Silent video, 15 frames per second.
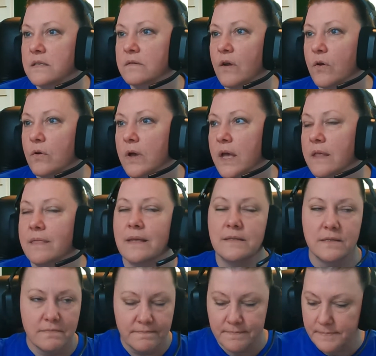to go ahead.
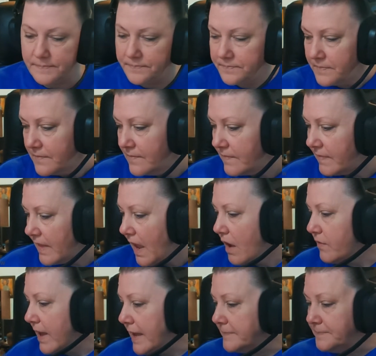That's
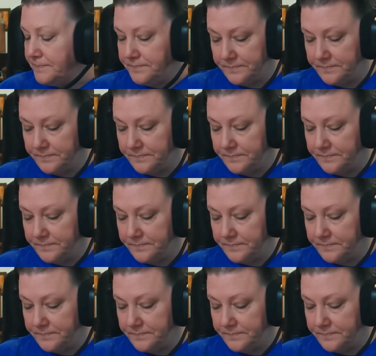okay.